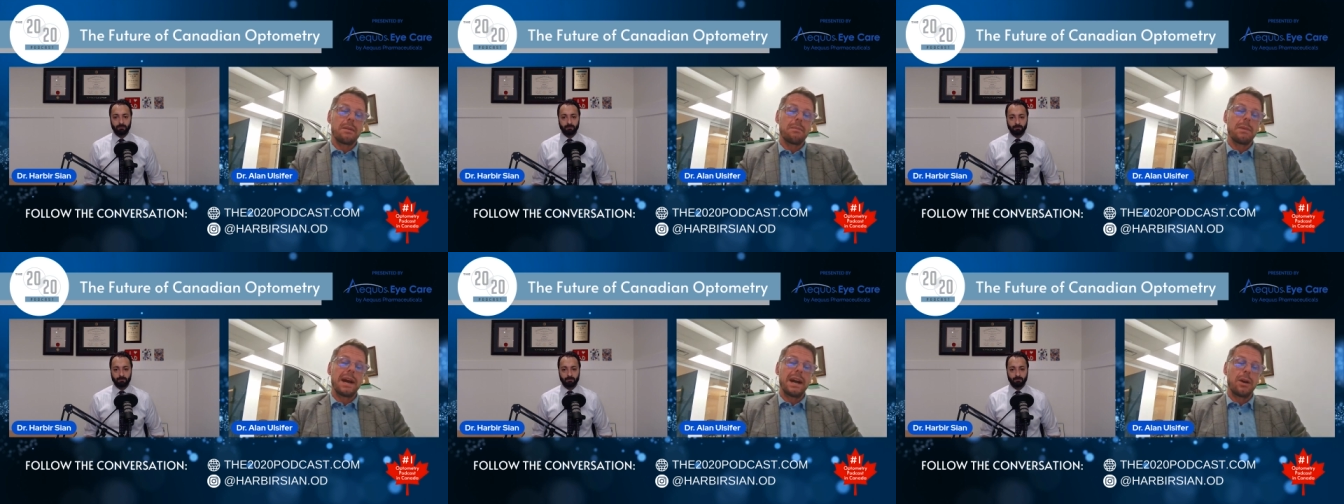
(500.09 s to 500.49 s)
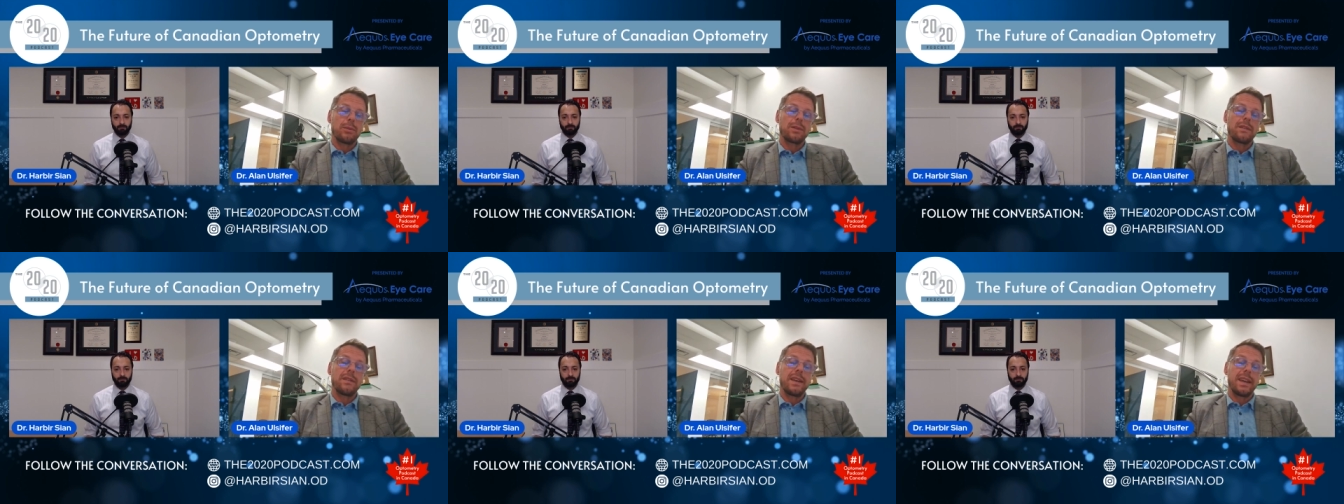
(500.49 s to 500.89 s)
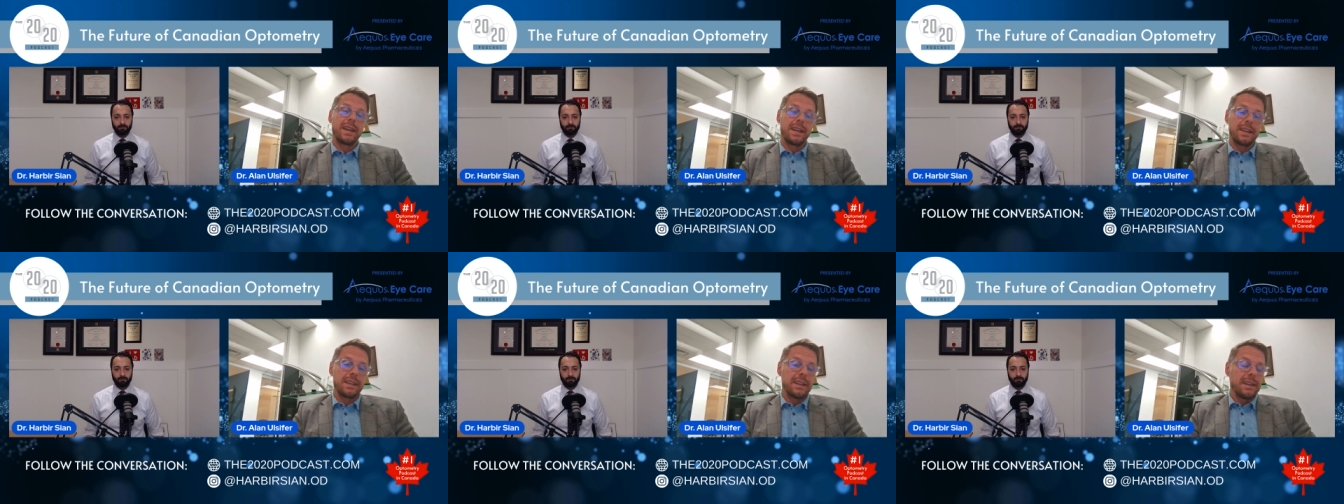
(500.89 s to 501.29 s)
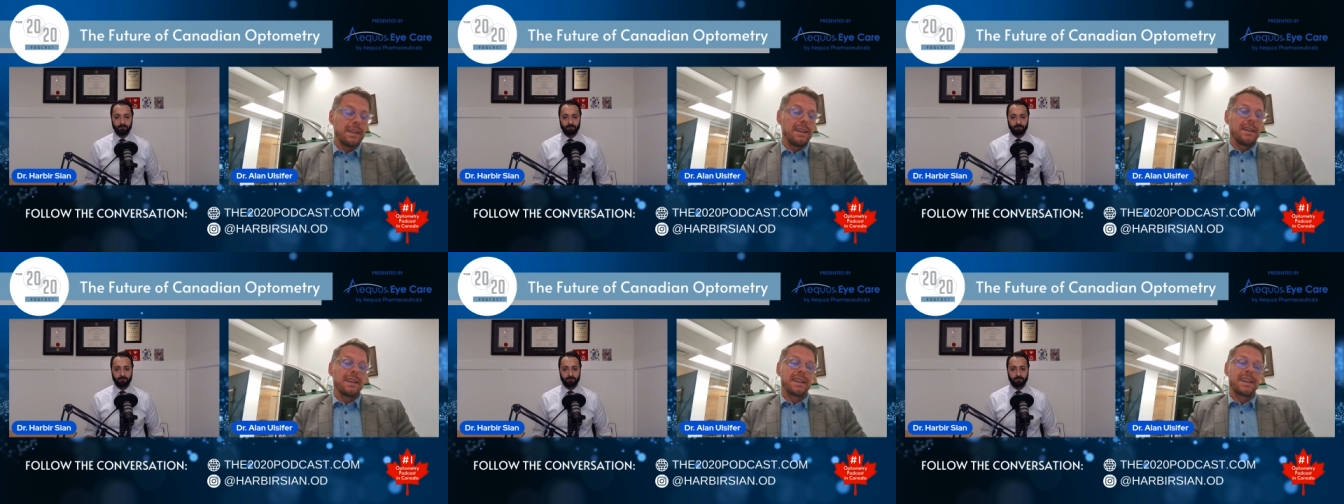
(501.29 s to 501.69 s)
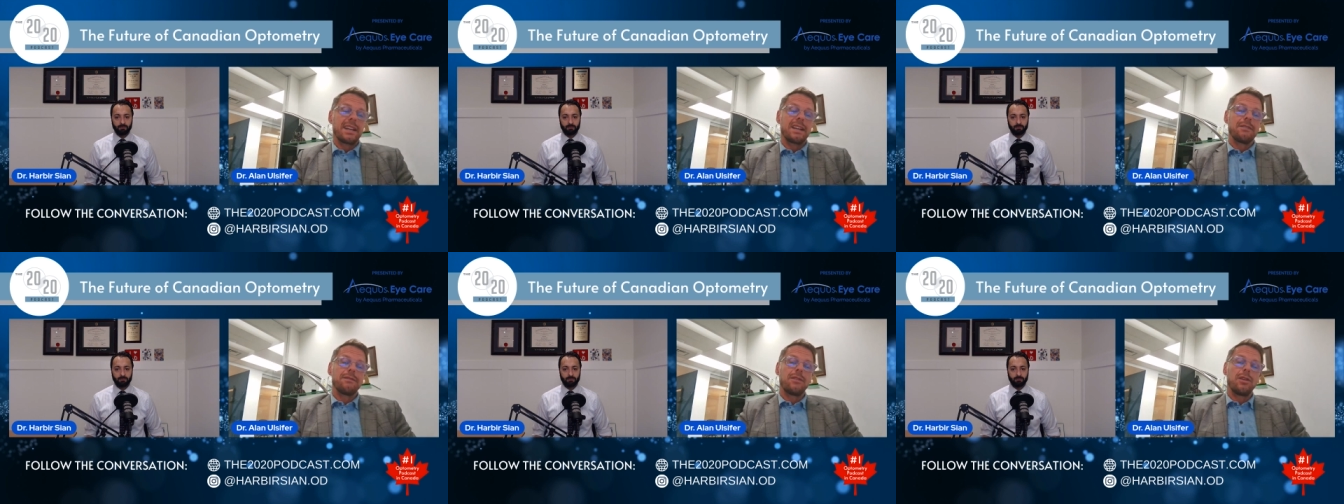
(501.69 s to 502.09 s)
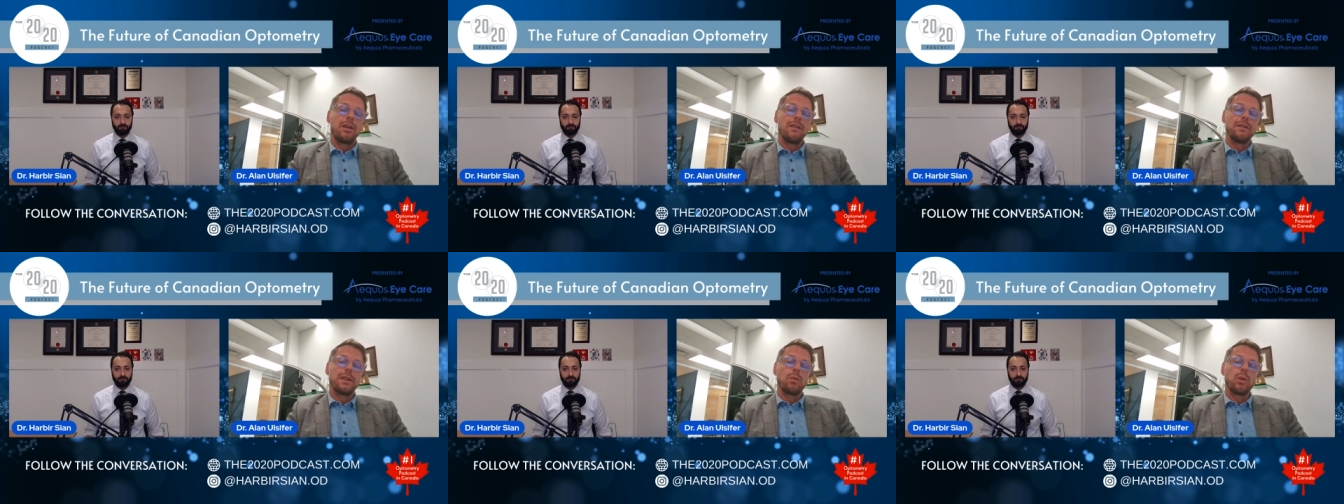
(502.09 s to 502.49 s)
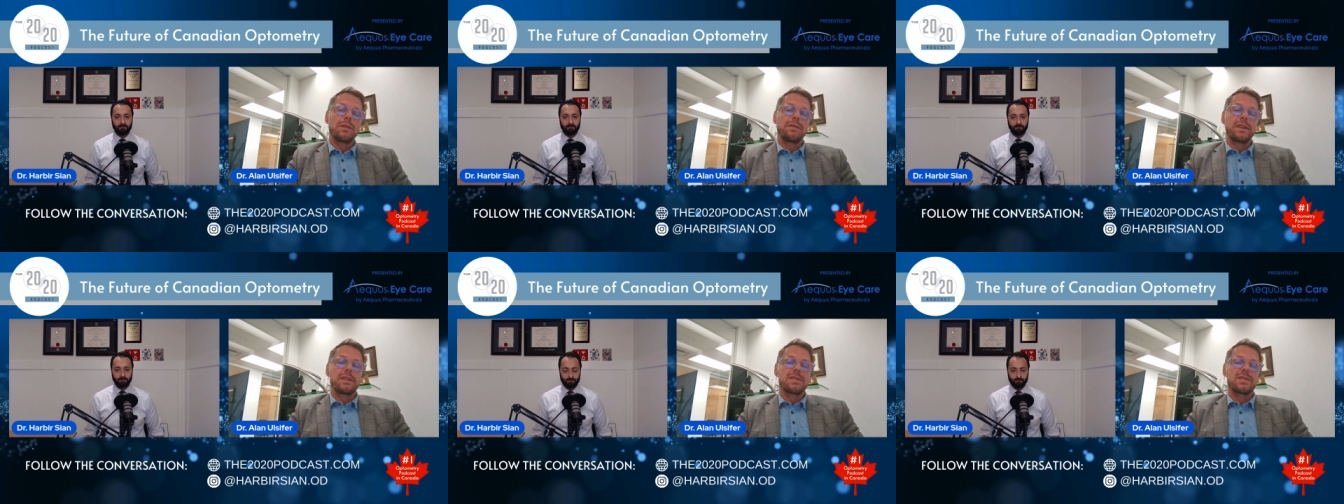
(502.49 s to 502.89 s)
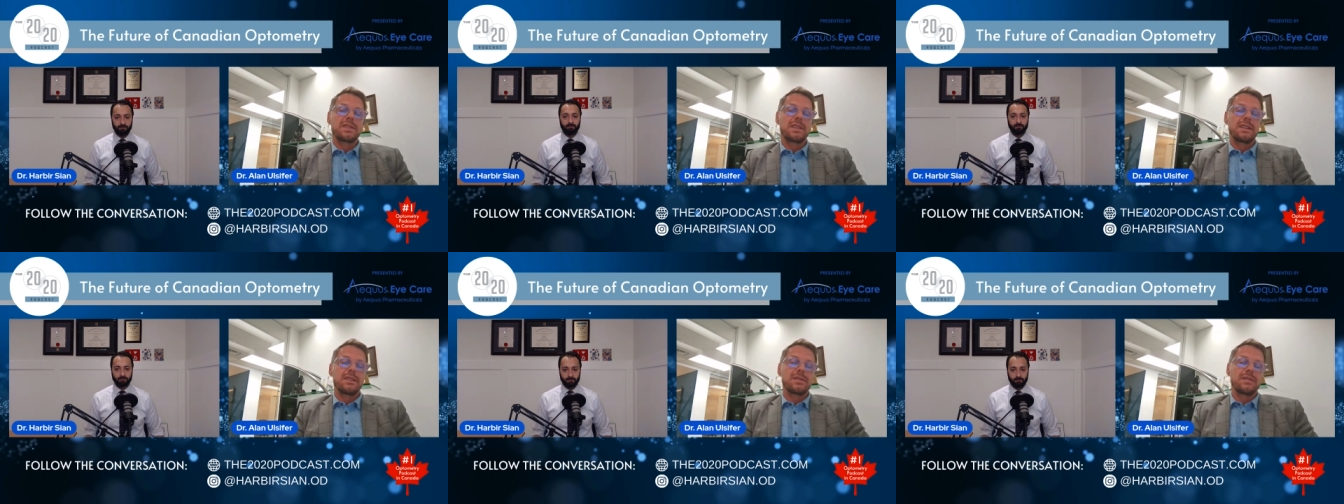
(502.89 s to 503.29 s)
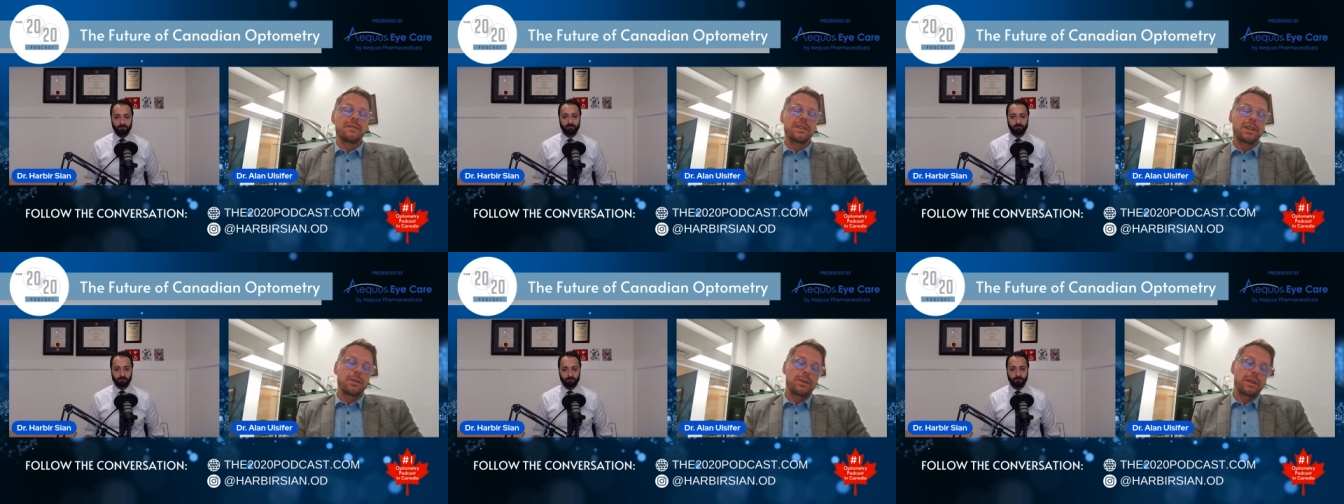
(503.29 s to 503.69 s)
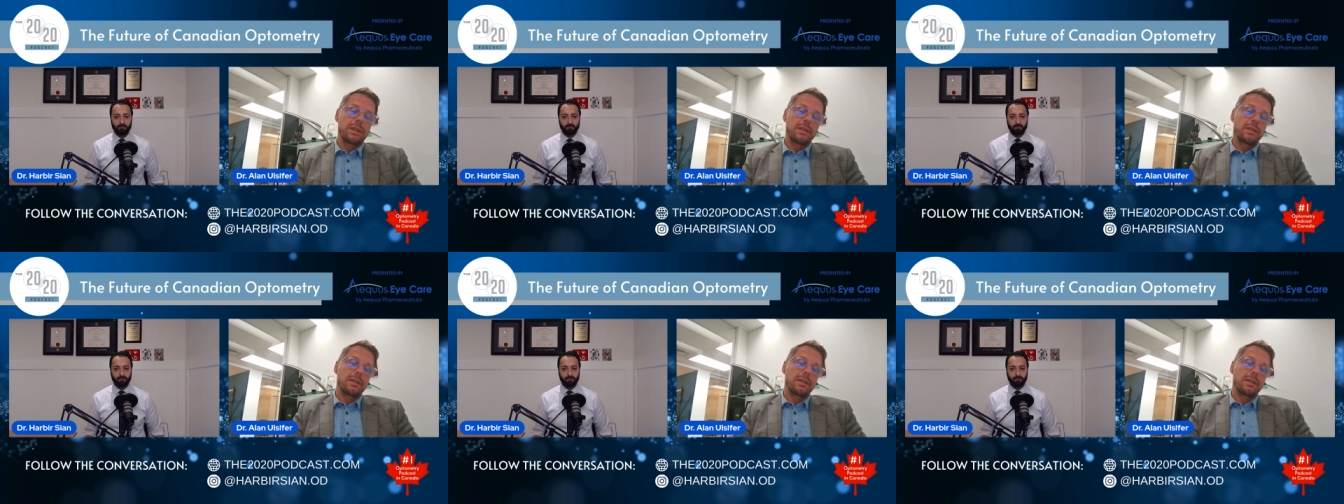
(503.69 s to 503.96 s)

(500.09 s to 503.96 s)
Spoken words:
how do they get involved in what they see as a very